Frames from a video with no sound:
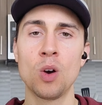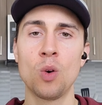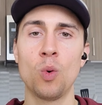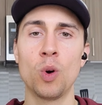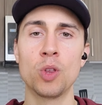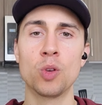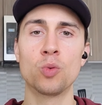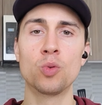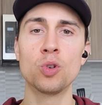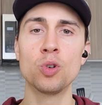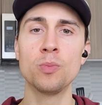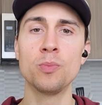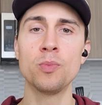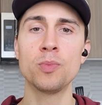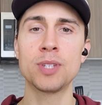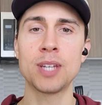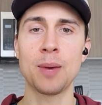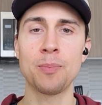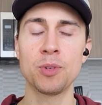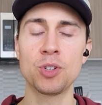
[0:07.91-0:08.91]
When the
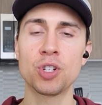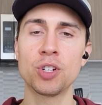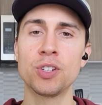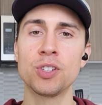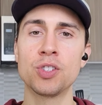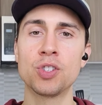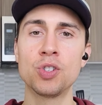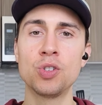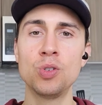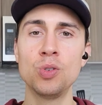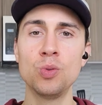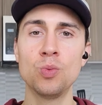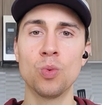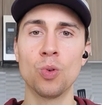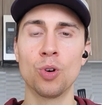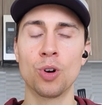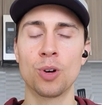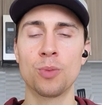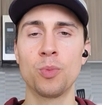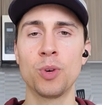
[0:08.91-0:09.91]
room temperature is too
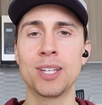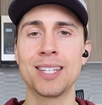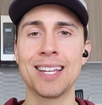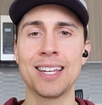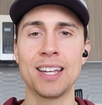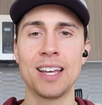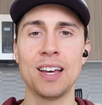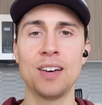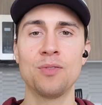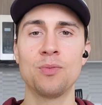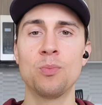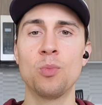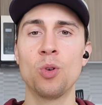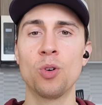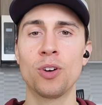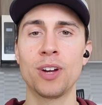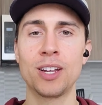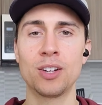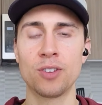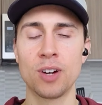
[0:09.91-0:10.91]
warm, we tend to have
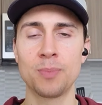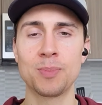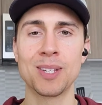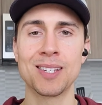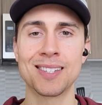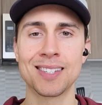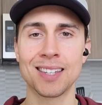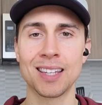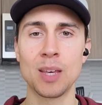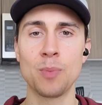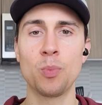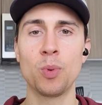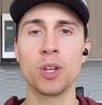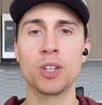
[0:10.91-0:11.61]
more interrupted sleep.